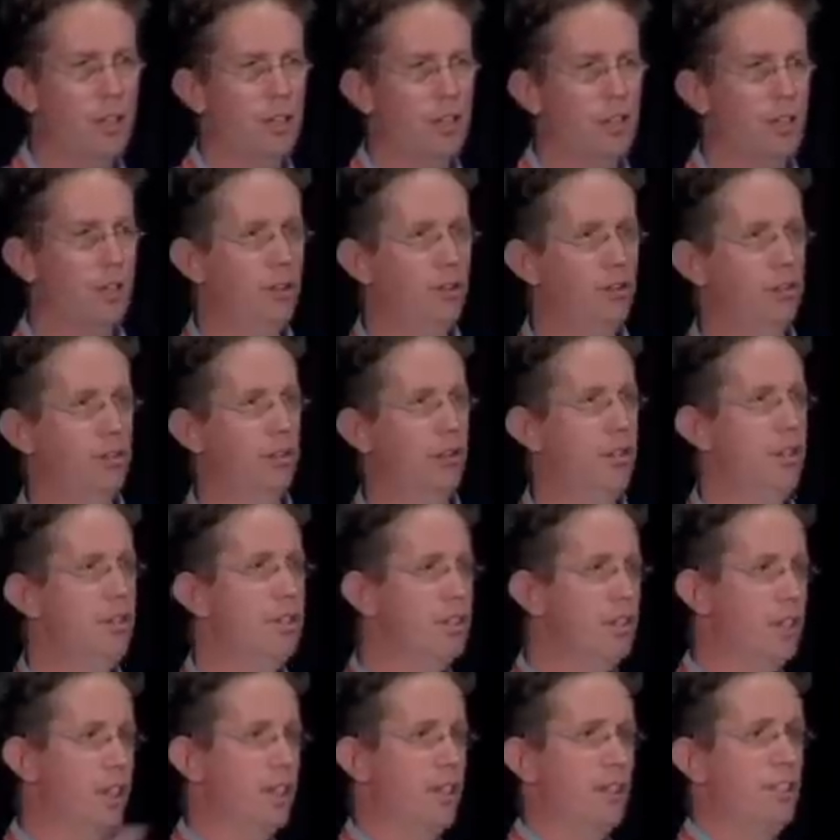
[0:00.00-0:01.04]
So this
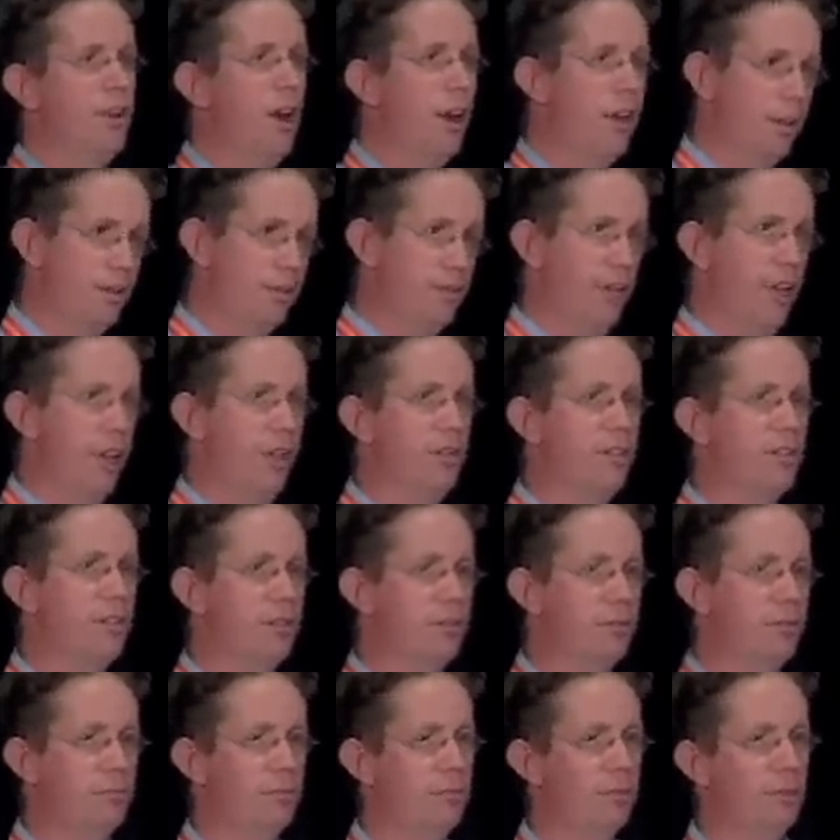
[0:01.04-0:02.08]
is the other side of the fence.
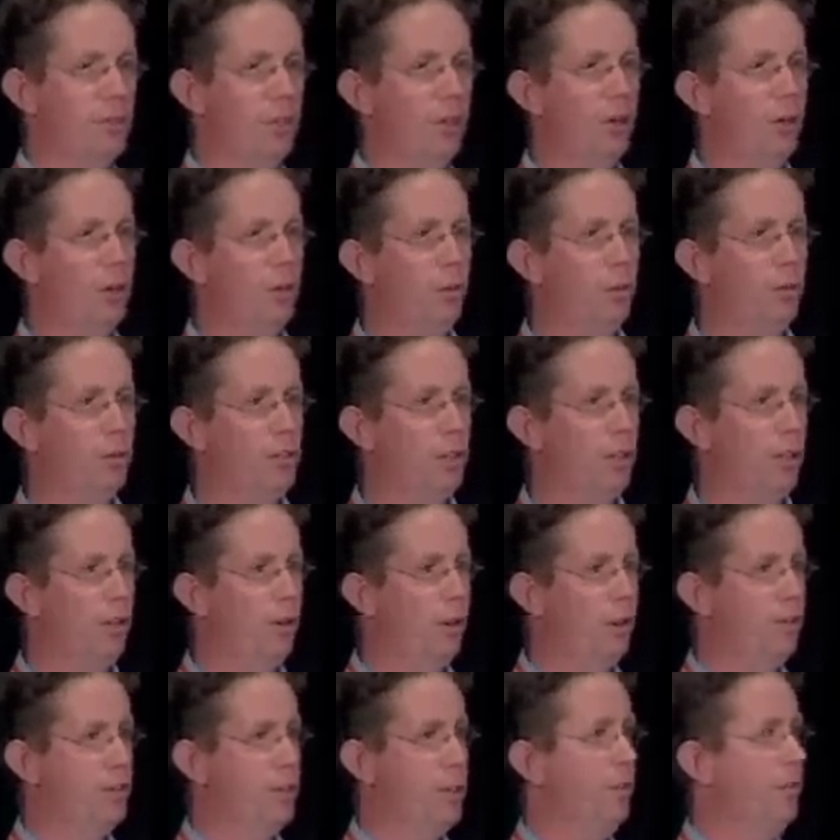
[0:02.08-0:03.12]
So we see a
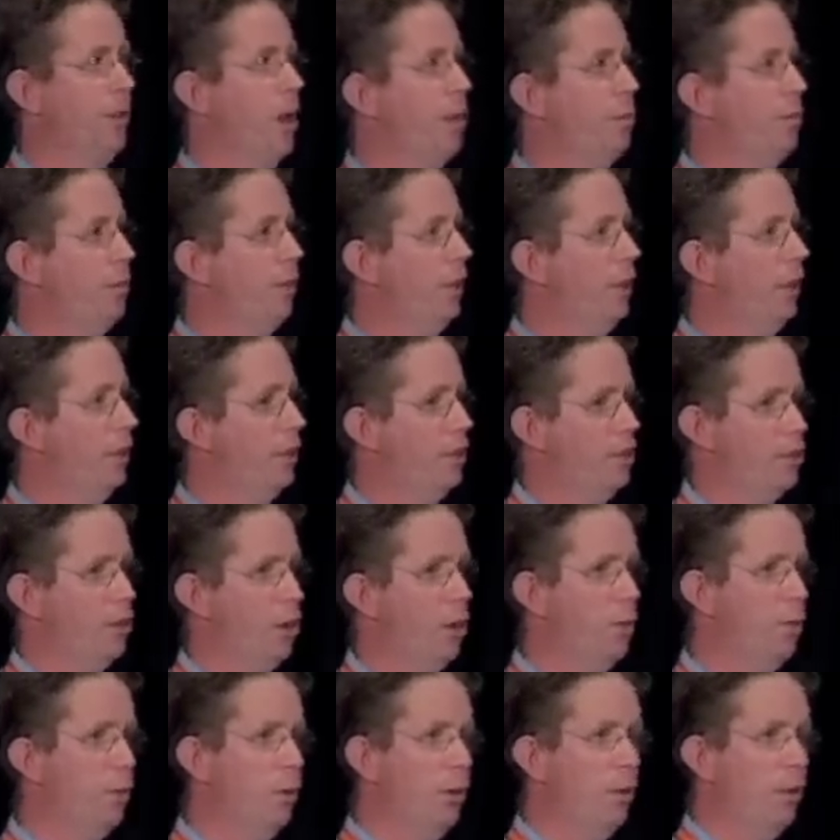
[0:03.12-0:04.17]
lot of stuff happening in the
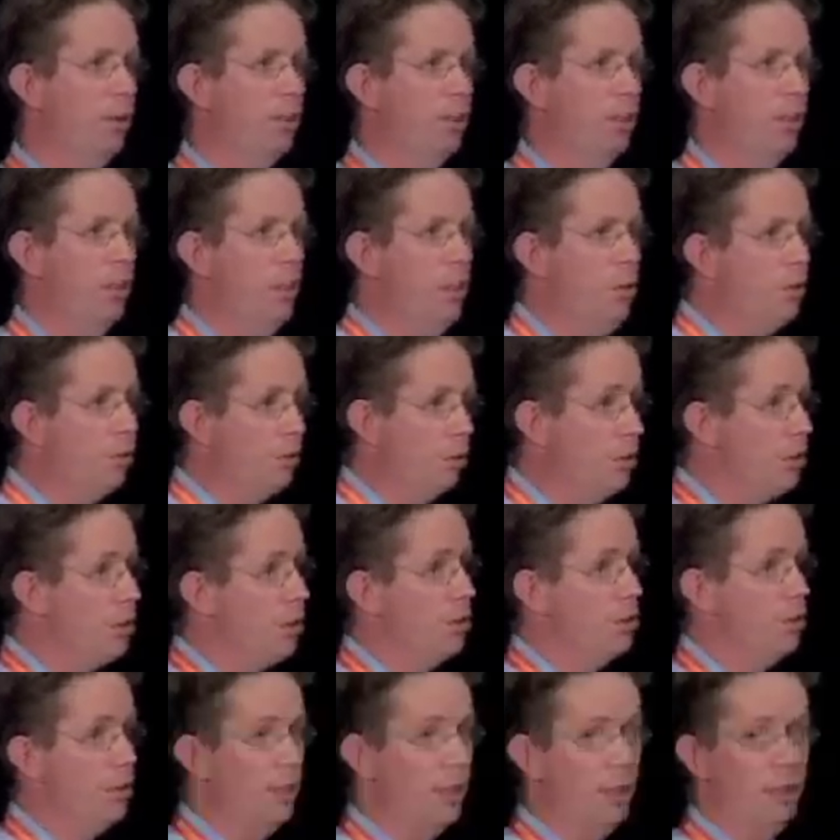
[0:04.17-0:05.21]
SOAP world. We're
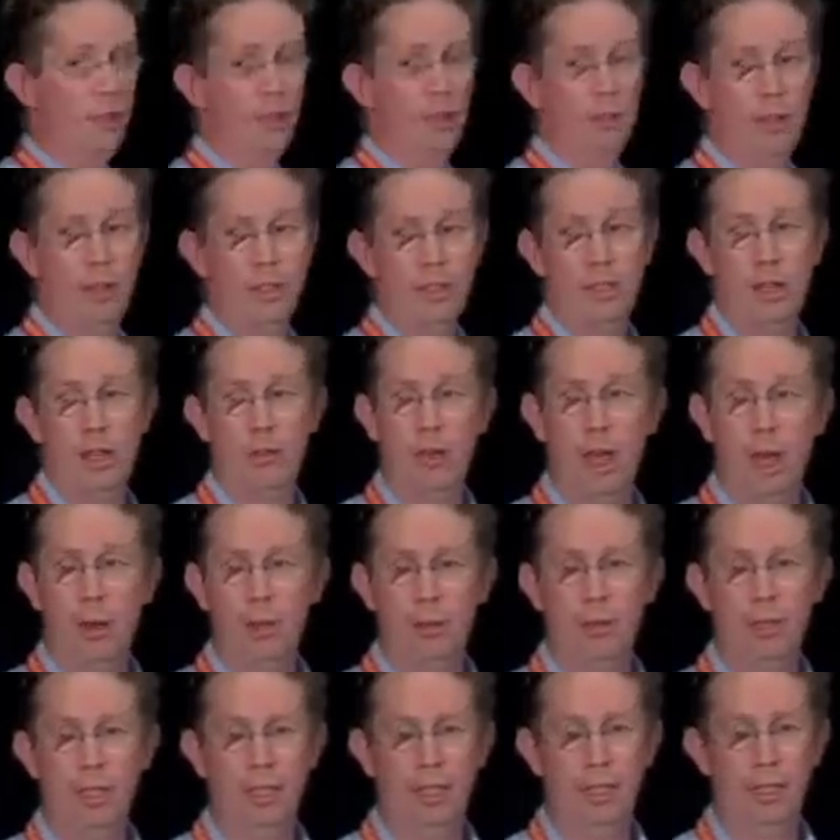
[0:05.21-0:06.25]
also seeing a lot of stuff
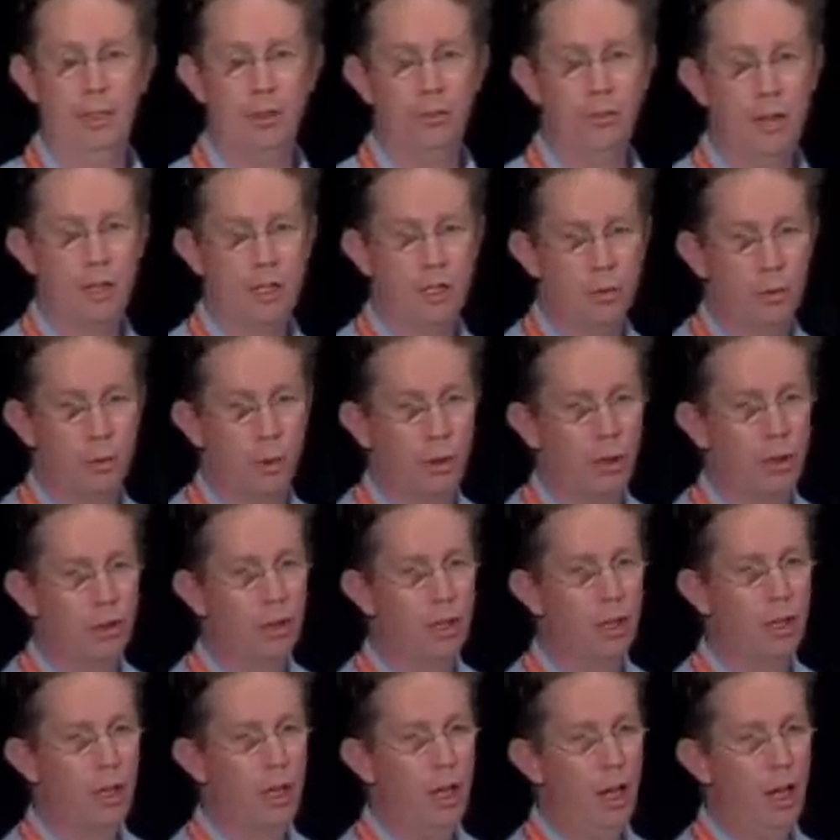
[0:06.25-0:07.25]
happening in the REST world.